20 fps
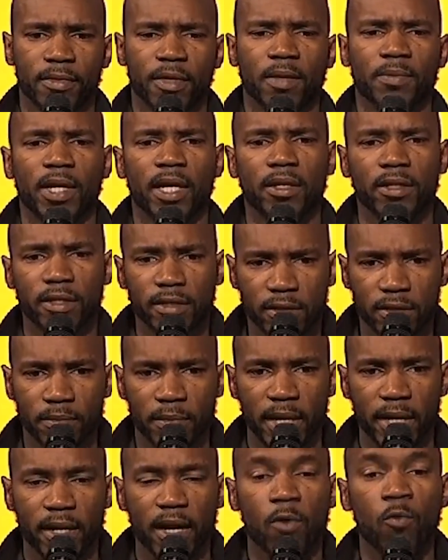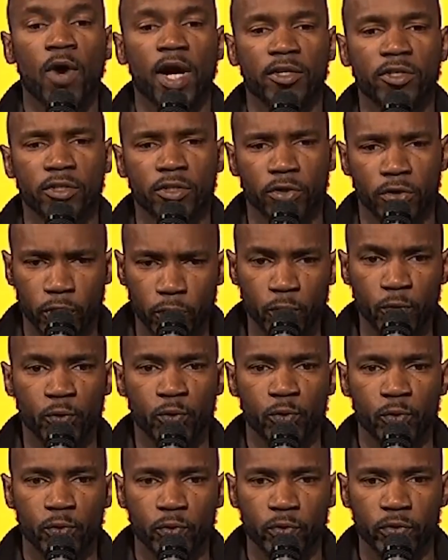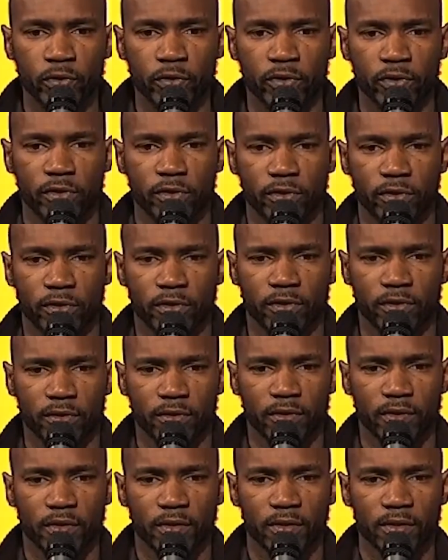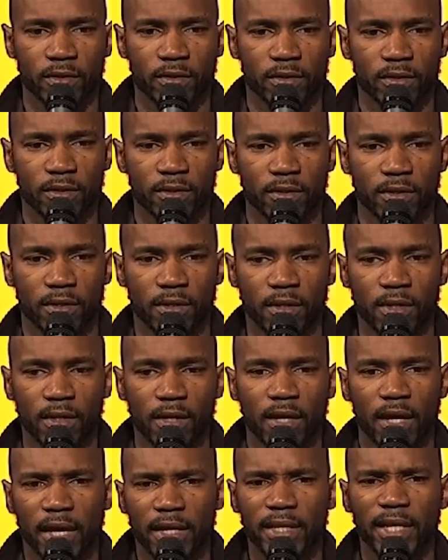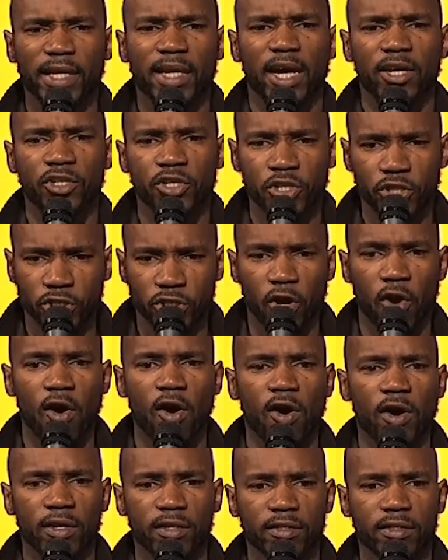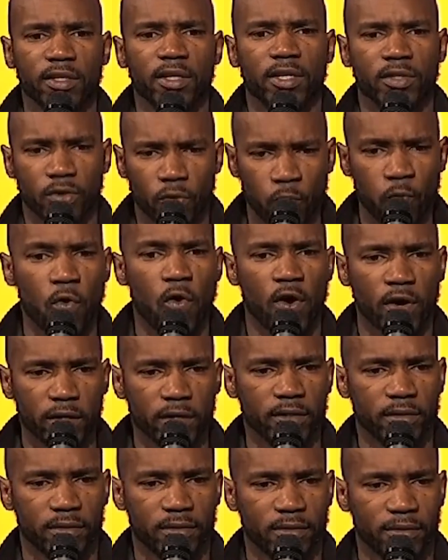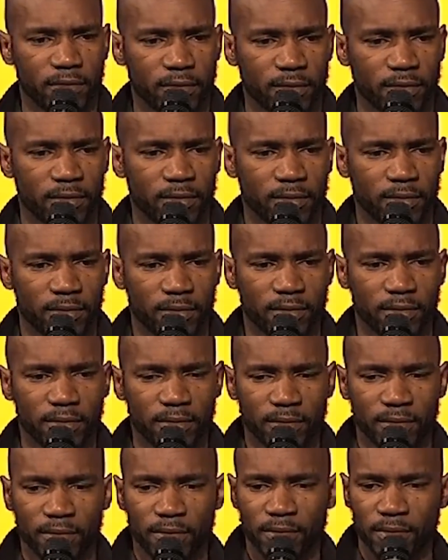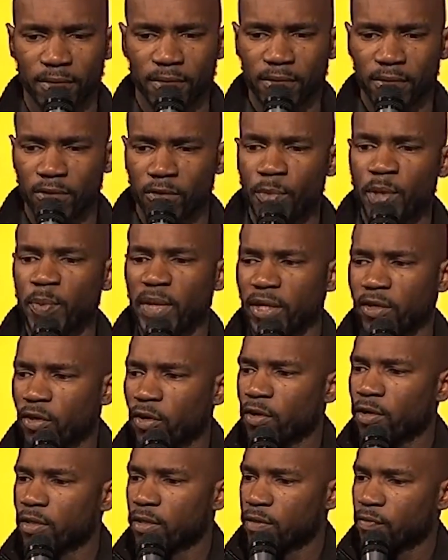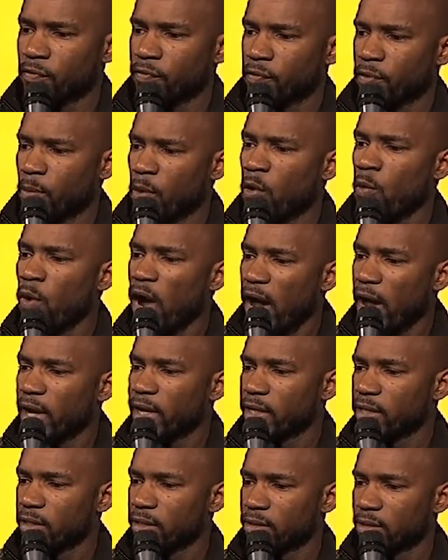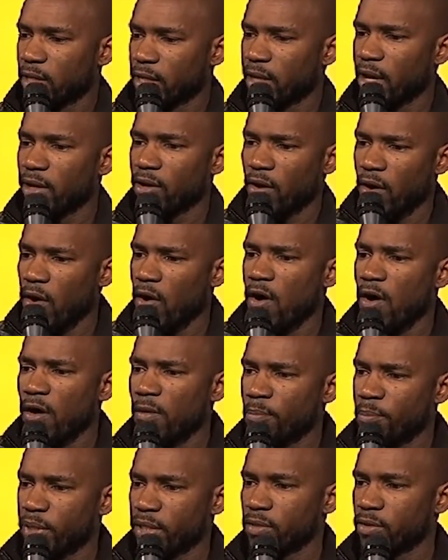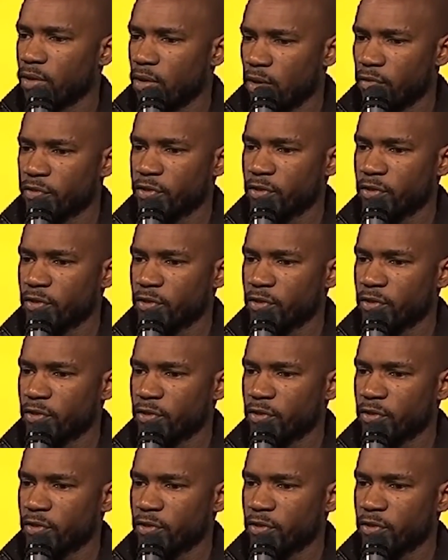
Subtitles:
I'm like, listen man, I watch the news. And they got sharks in the water. You remember that girl from Hawaii that got her arm bitten off